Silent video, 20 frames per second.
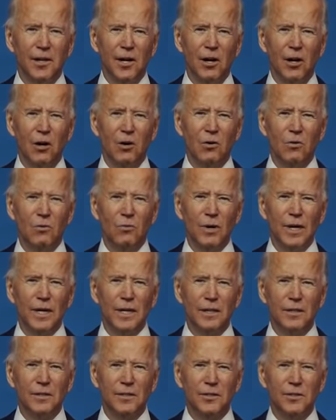You know, we
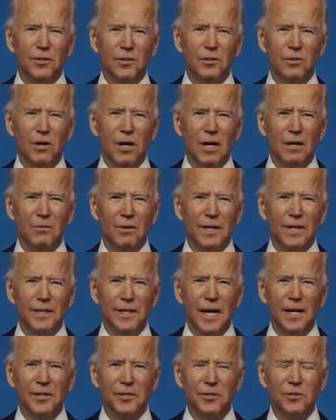could
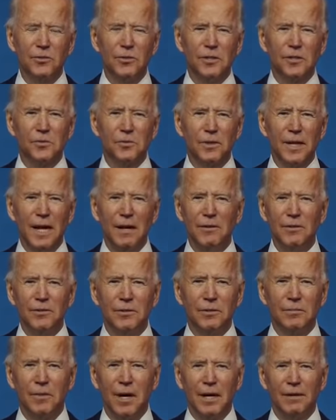not do this without you,
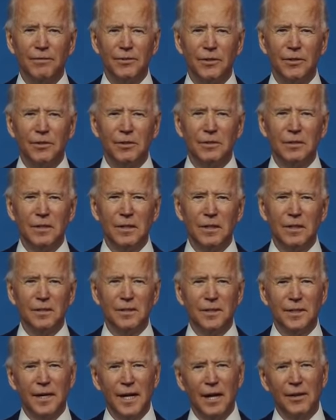in my view.
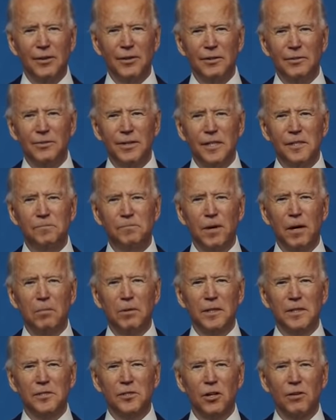Together, these
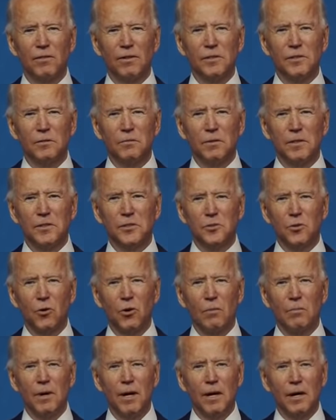public servants will
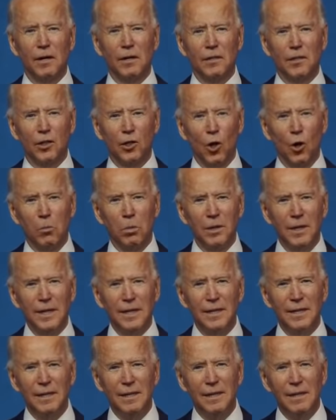restore America
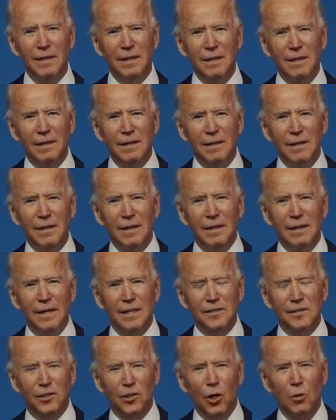globally,
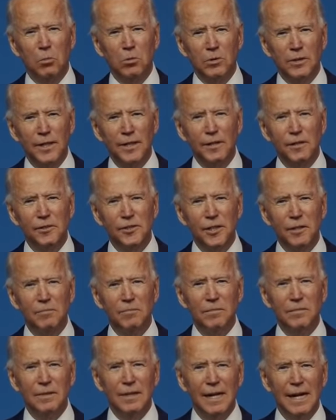its global
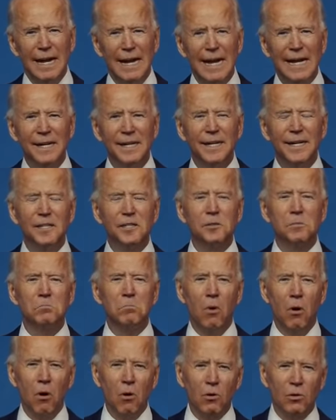leadership, and its
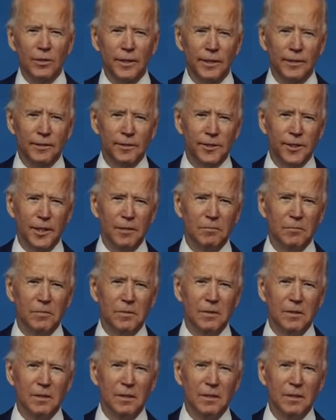moral leadership,